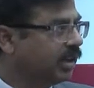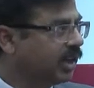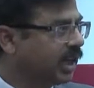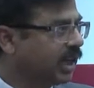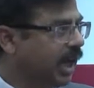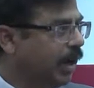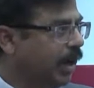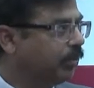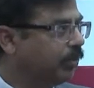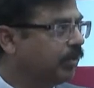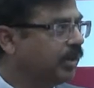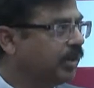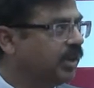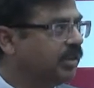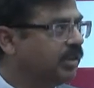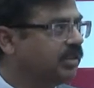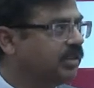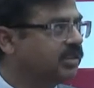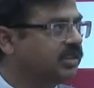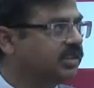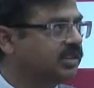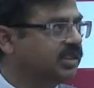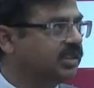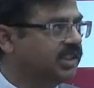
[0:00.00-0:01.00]

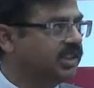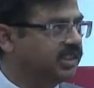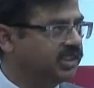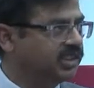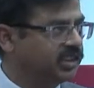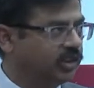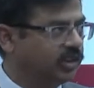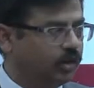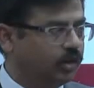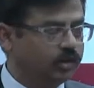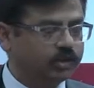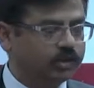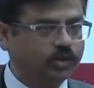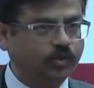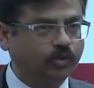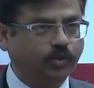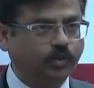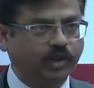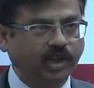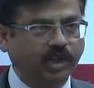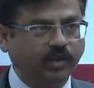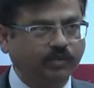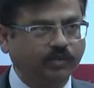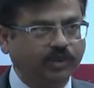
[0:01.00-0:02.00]
capitals, this is also
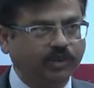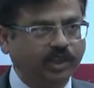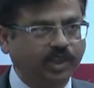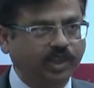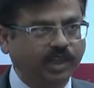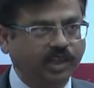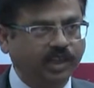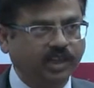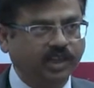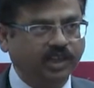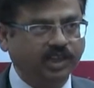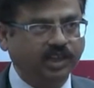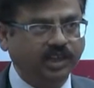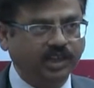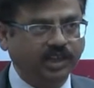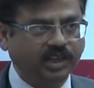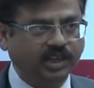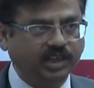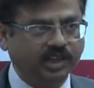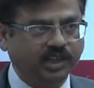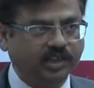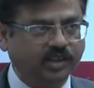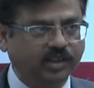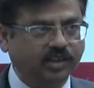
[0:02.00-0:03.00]
one of the
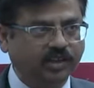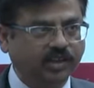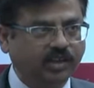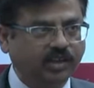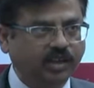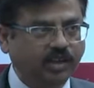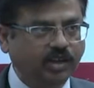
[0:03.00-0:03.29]
region